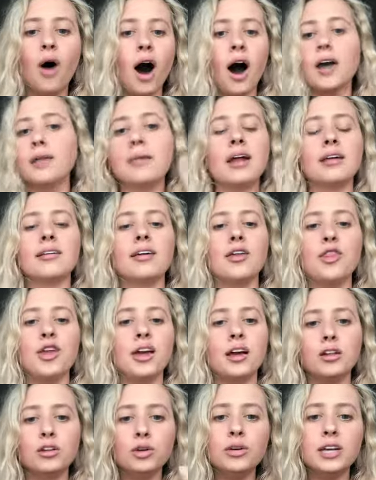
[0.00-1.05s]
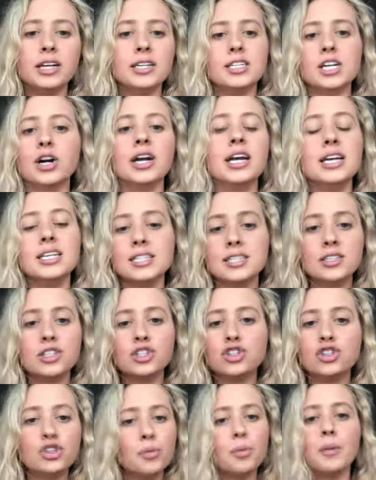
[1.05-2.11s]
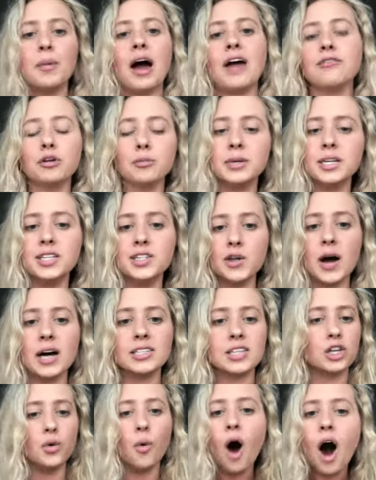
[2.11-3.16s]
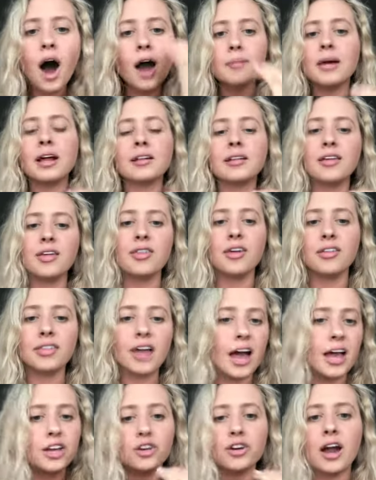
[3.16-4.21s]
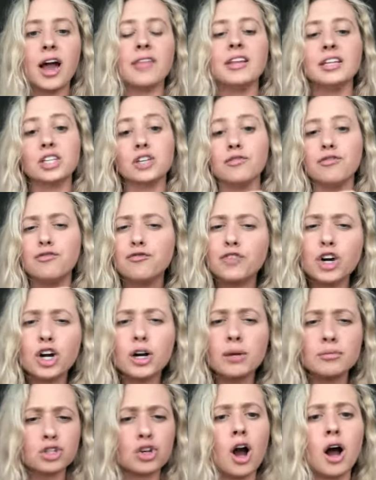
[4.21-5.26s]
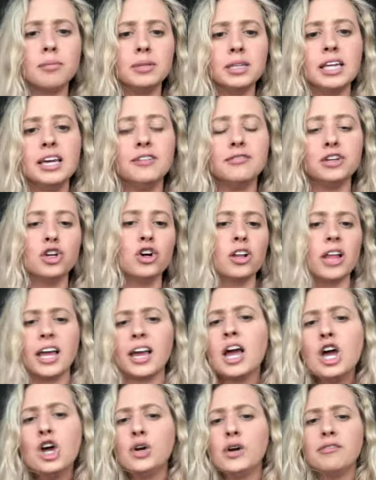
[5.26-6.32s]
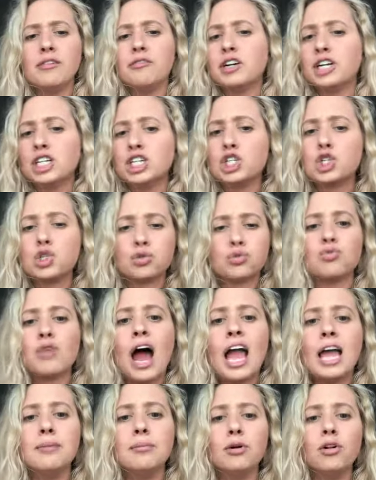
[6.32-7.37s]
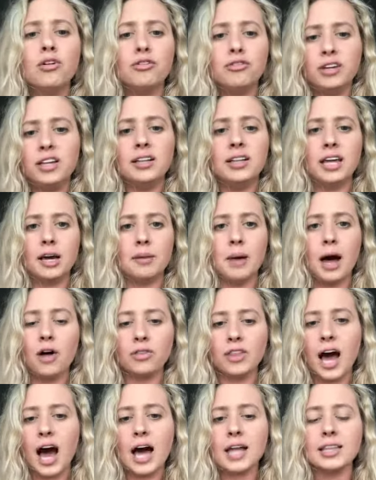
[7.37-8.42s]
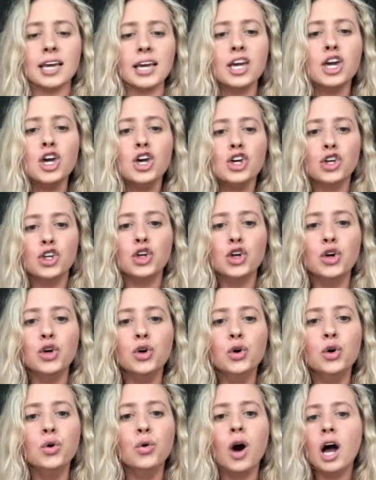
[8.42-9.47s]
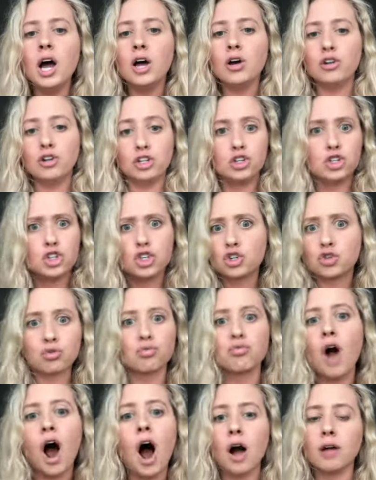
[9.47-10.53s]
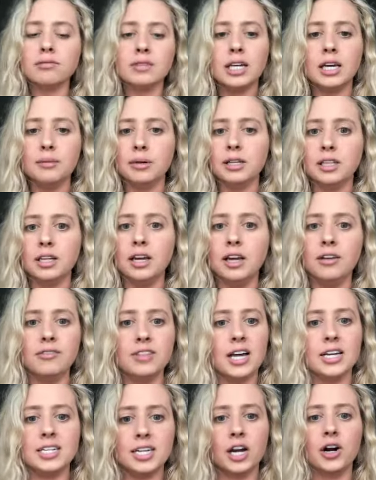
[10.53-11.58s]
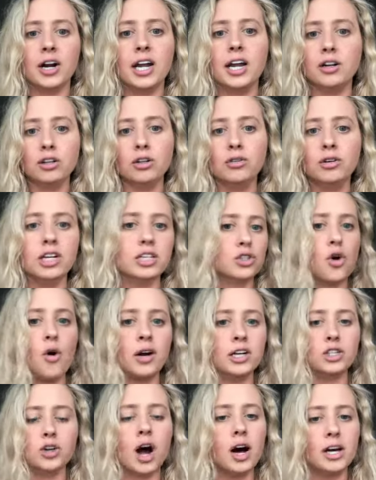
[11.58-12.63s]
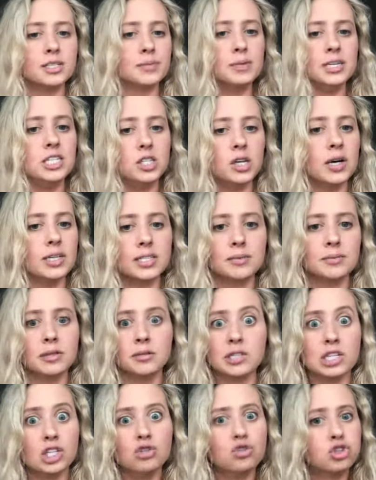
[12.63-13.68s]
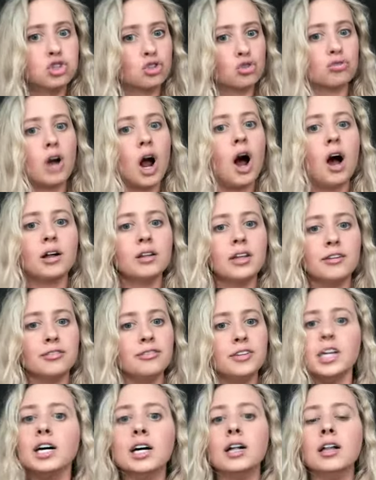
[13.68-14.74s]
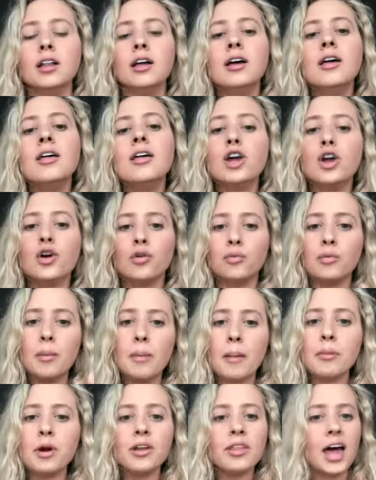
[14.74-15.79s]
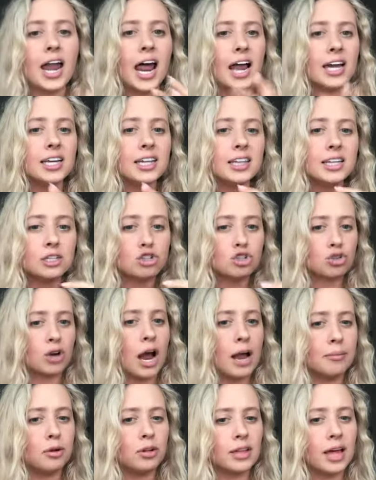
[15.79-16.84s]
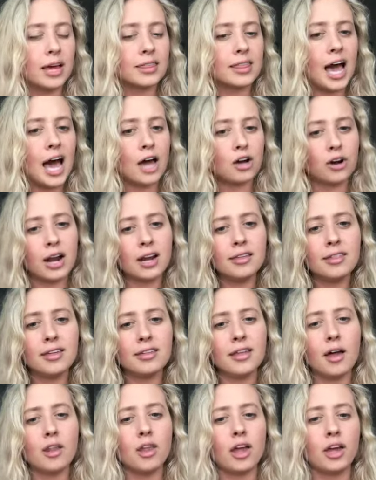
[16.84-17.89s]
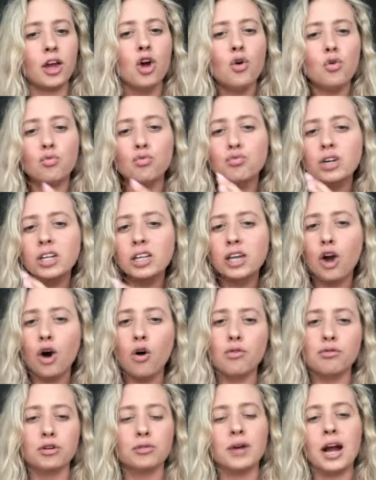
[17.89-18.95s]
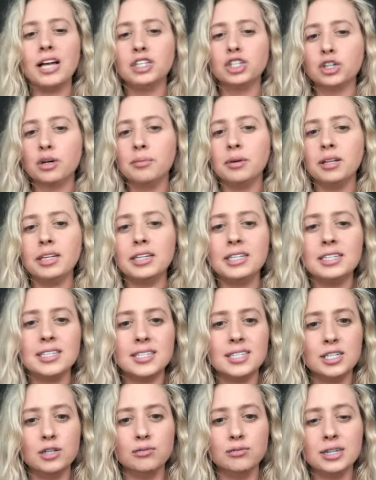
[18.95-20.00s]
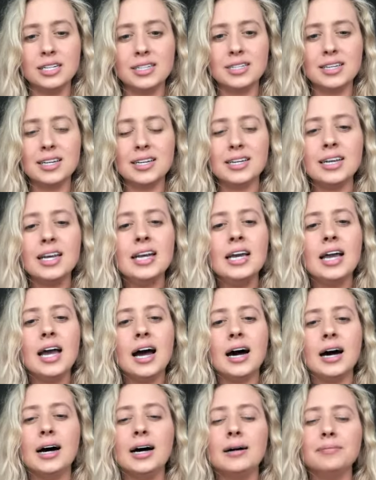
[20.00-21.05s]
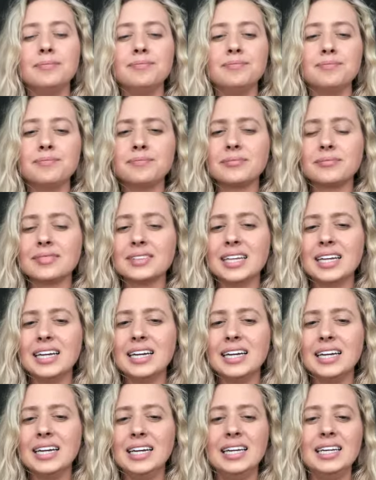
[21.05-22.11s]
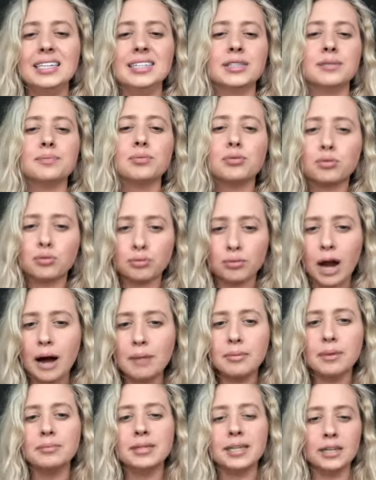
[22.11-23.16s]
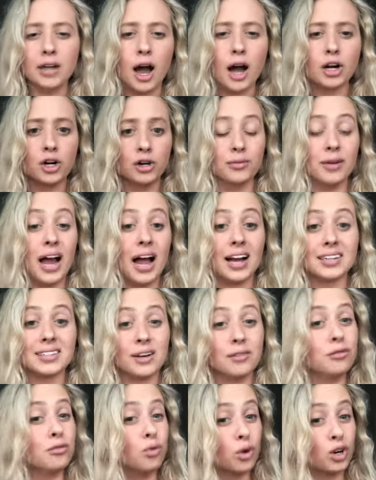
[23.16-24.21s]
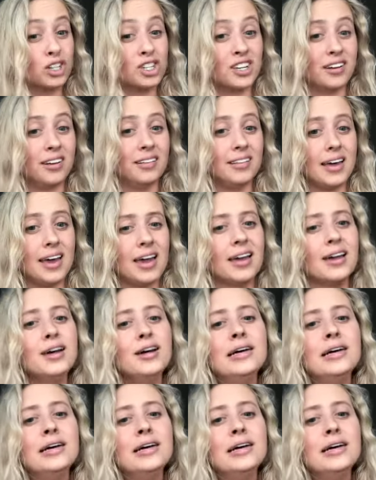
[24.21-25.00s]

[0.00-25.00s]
automatically think gluten and dairy is super bad for PCOS, and you automatically think that in your head, that's a firm, strong belief, and you're like, you have a very tribal feeling about that. Like, you strongly believe that dairy and gluten is going to cause PCOS symptoms, and you strongly feel remember that anything tribal like that or anything that like really overrides your ability to see reason um, is probably not correct, unfortunately.